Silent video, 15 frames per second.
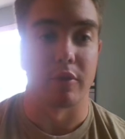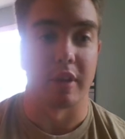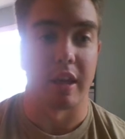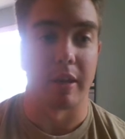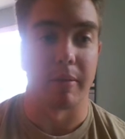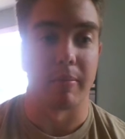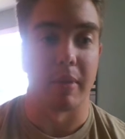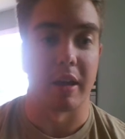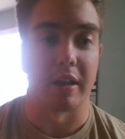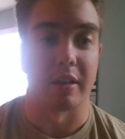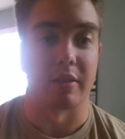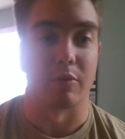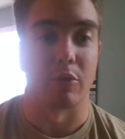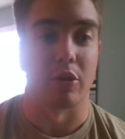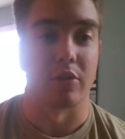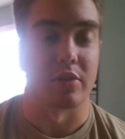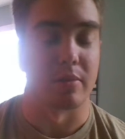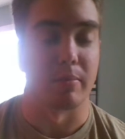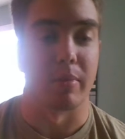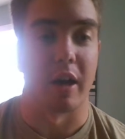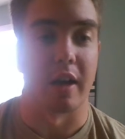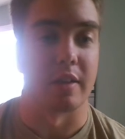You can't make it where it's
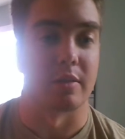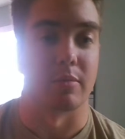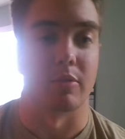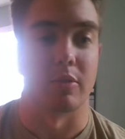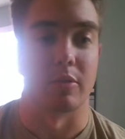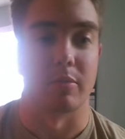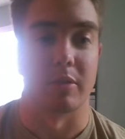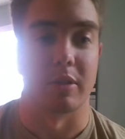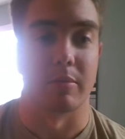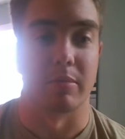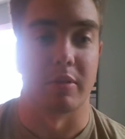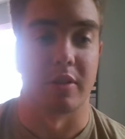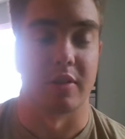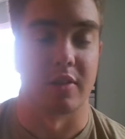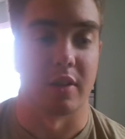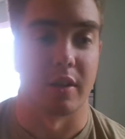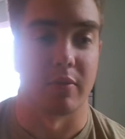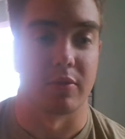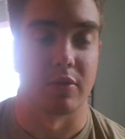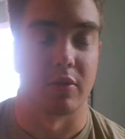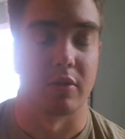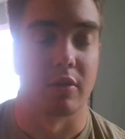impossible to be a police
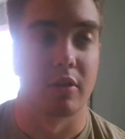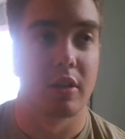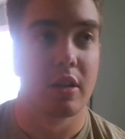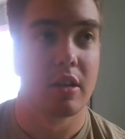officer,